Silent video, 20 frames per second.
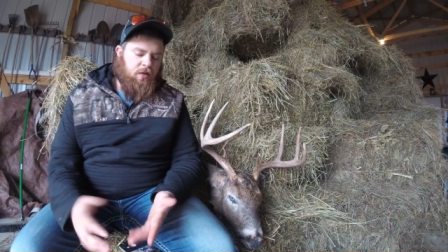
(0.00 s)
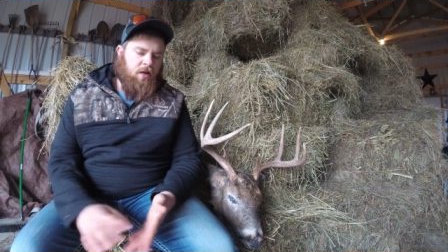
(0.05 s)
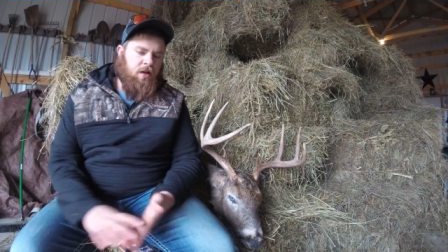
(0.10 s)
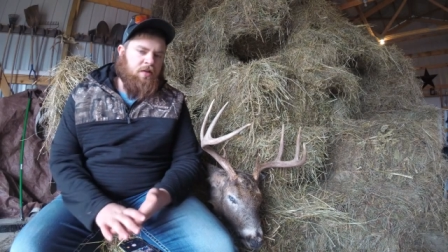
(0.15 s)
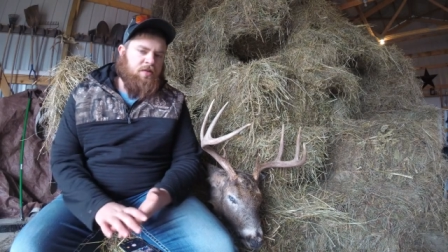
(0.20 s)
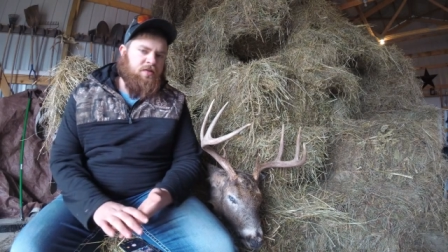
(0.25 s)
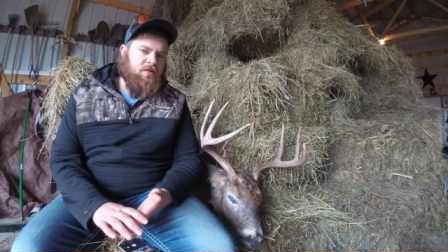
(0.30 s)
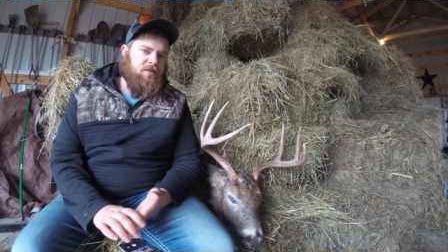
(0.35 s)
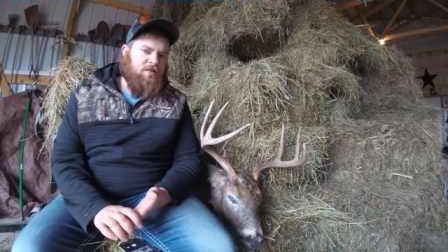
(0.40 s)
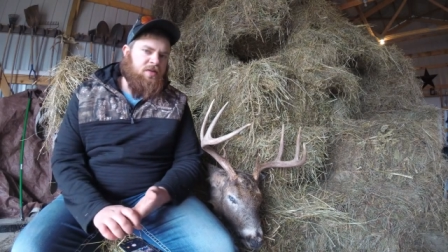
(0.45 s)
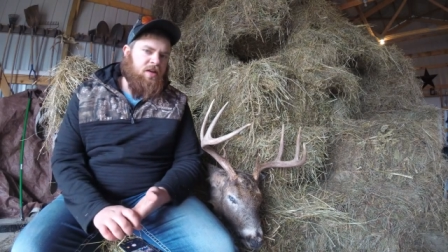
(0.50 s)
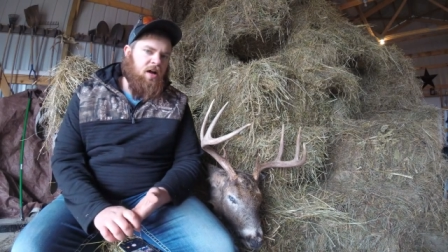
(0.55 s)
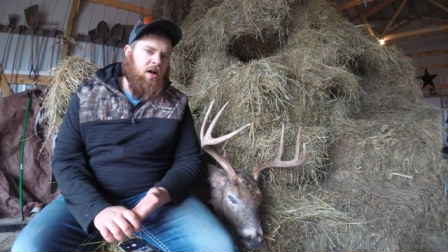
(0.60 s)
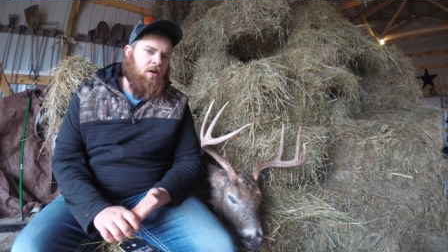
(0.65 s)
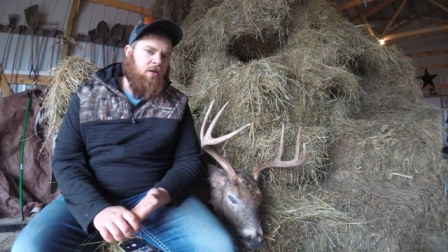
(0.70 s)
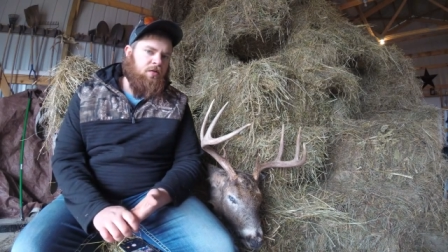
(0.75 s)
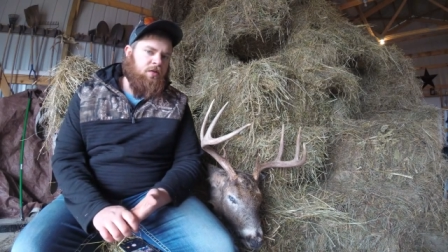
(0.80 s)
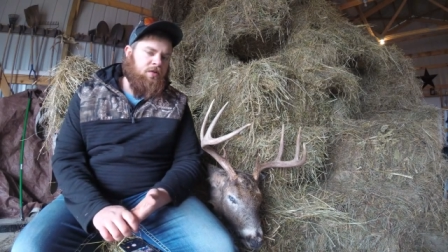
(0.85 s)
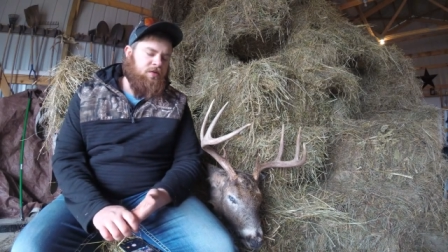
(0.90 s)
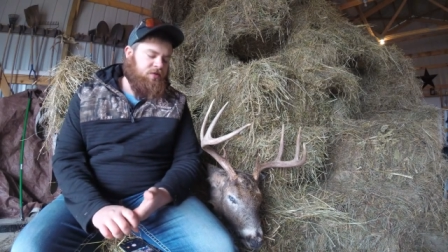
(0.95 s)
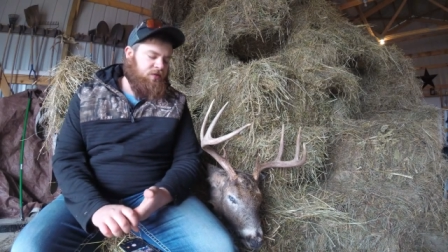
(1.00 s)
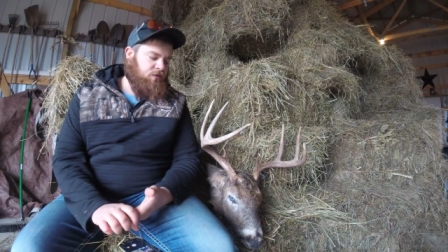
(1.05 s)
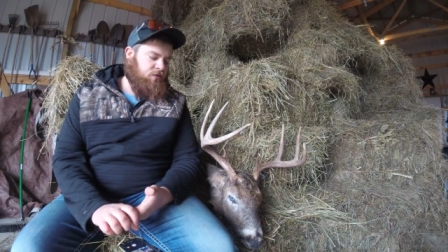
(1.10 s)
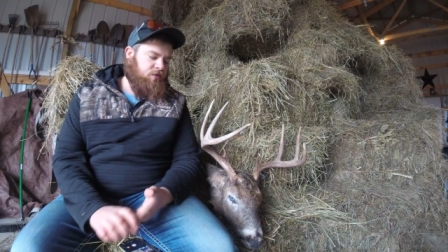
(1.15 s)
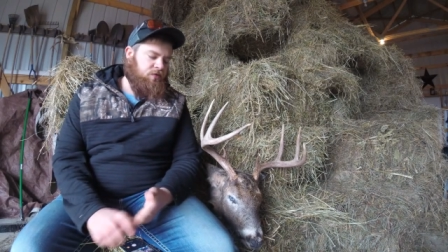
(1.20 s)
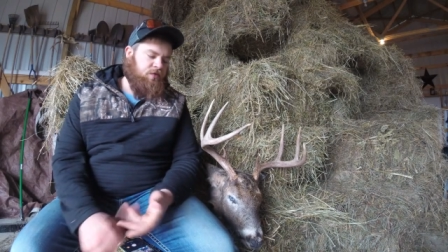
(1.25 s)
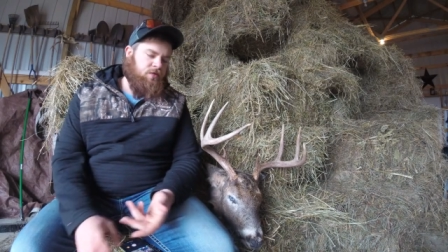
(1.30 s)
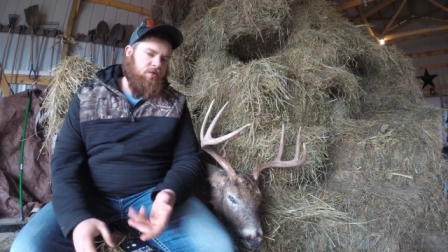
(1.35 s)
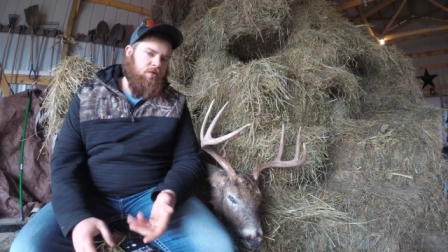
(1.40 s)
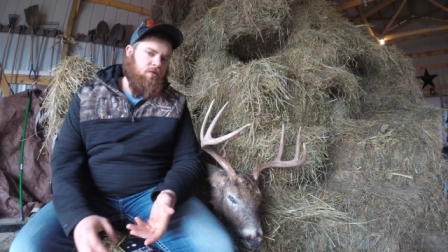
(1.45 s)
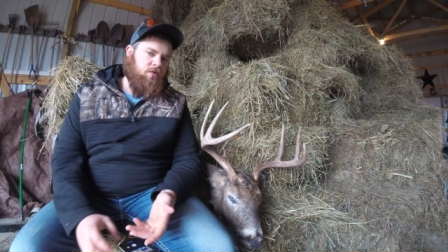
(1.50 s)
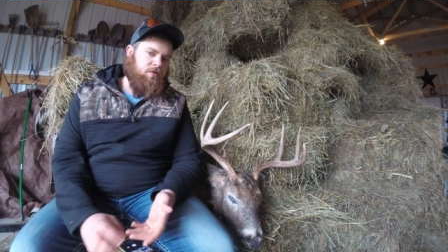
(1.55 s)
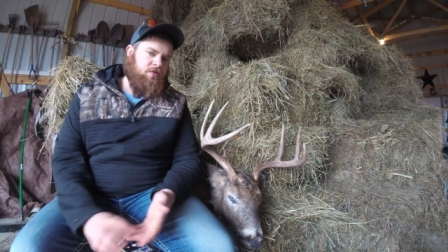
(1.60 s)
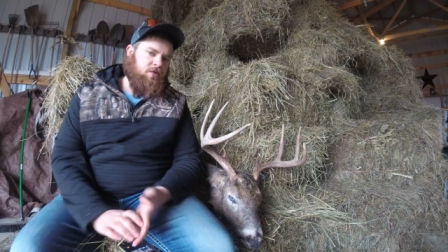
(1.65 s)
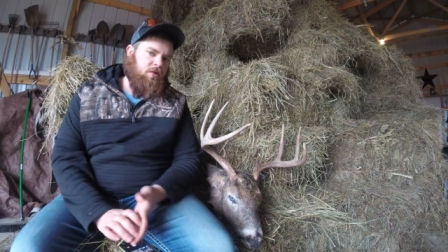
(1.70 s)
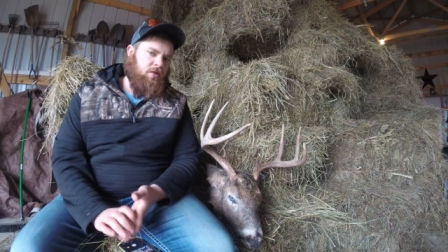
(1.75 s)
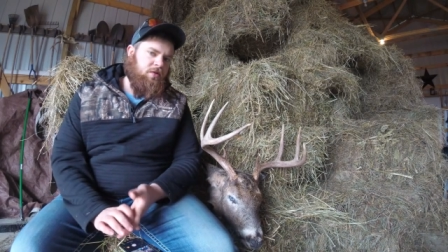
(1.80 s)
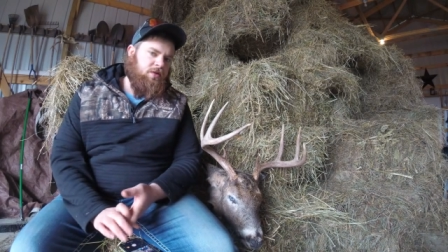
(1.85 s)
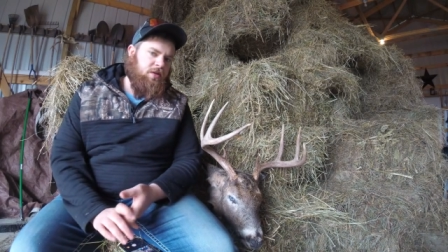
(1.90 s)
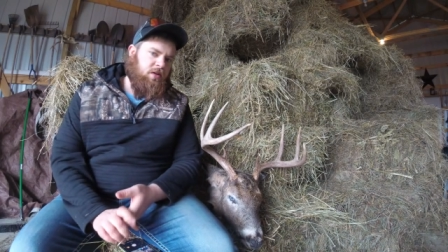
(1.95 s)
lost the sound as soon as the doe
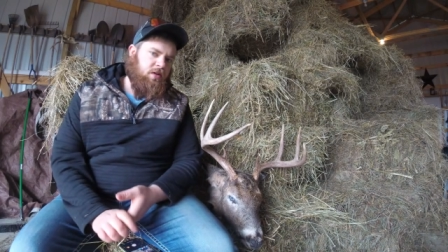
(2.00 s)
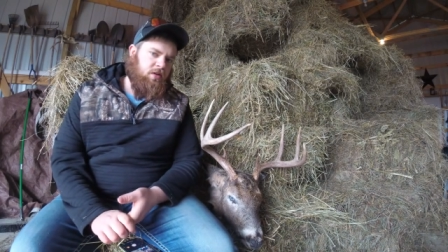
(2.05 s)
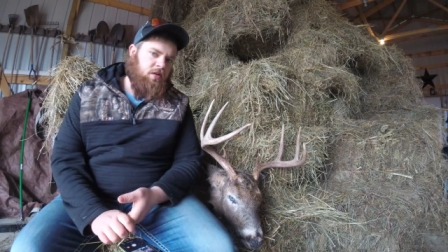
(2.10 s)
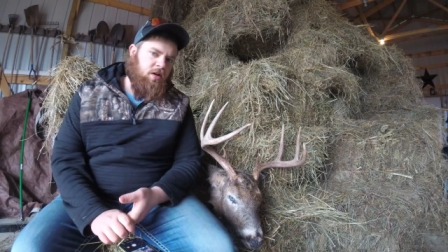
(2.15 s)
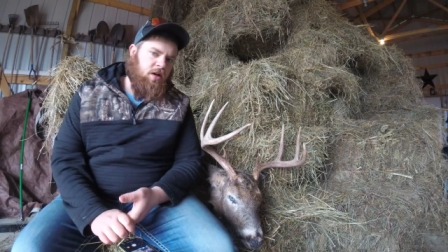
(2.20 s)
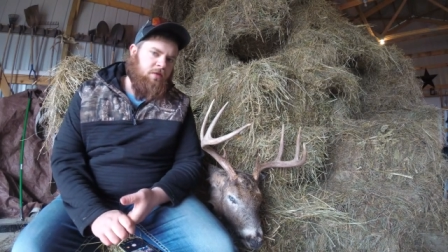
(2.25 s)
started taking